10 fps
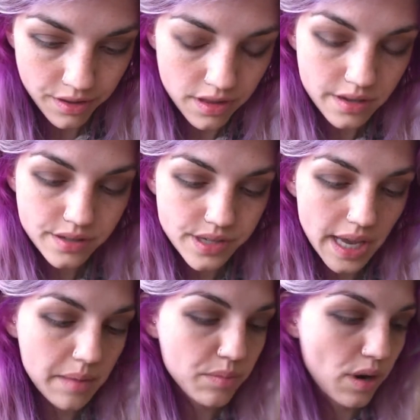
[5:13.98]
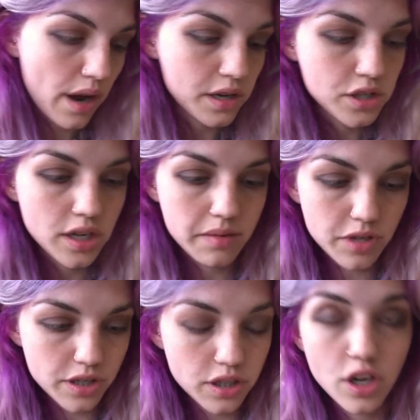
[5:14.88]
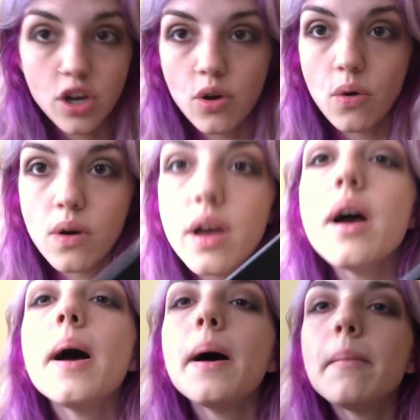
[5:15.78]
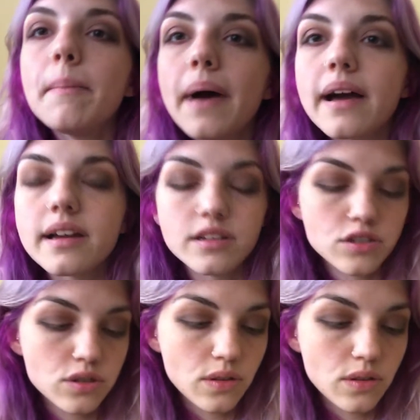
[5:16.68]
the same brush, I'm just gonna go back into